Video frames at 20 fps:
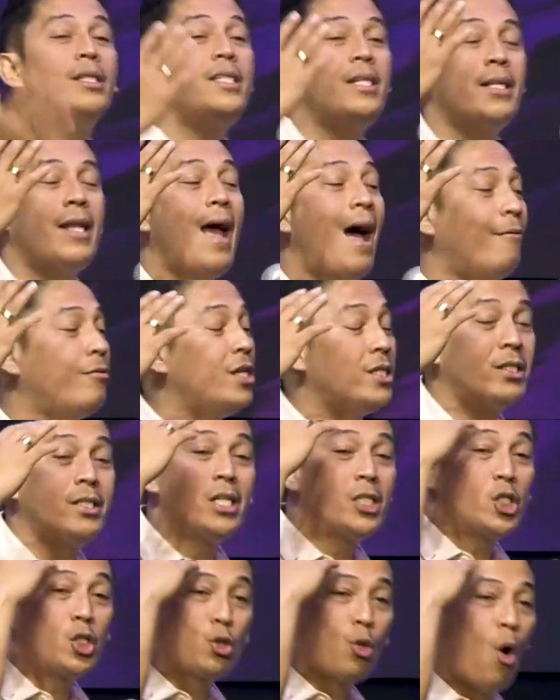they have this
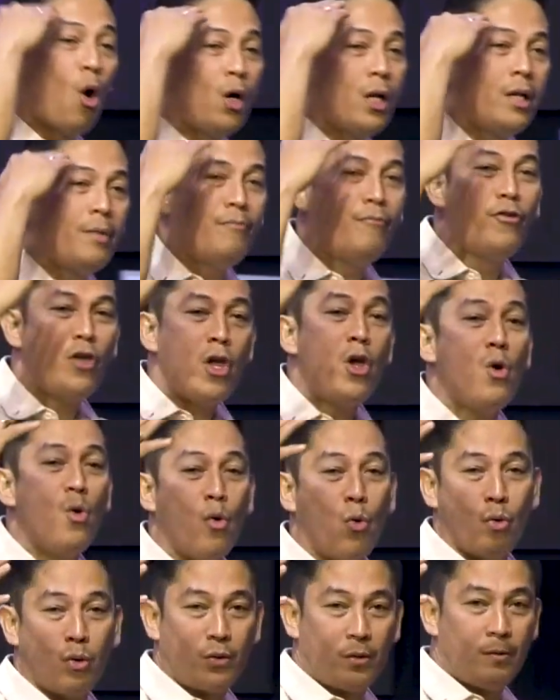distorted
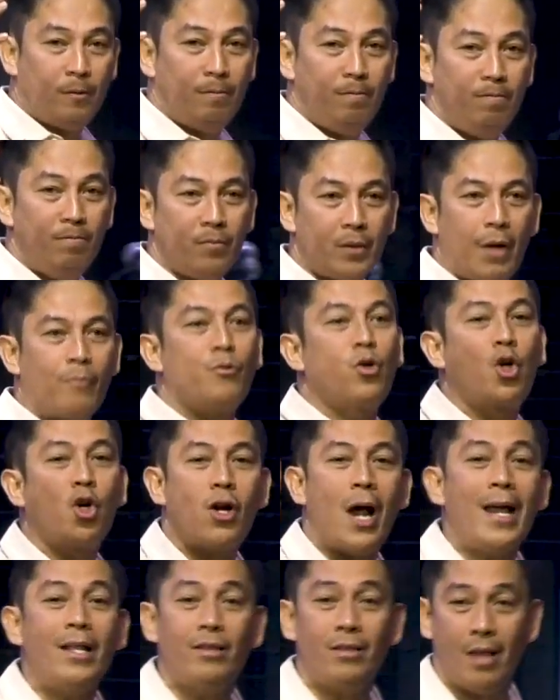view of
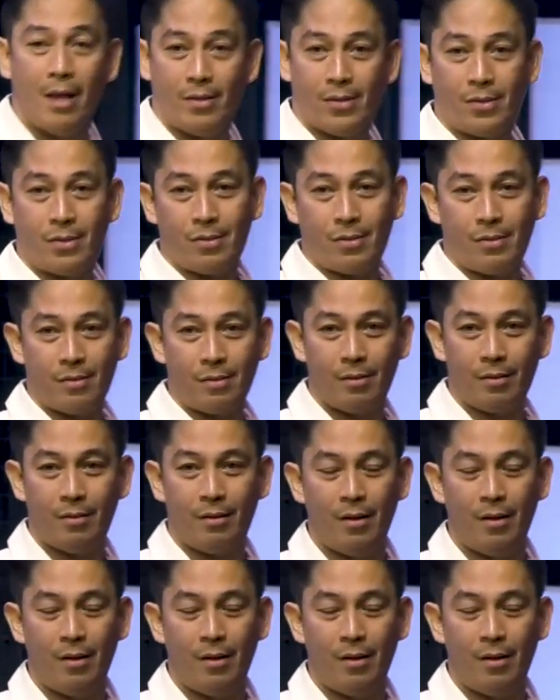greatness.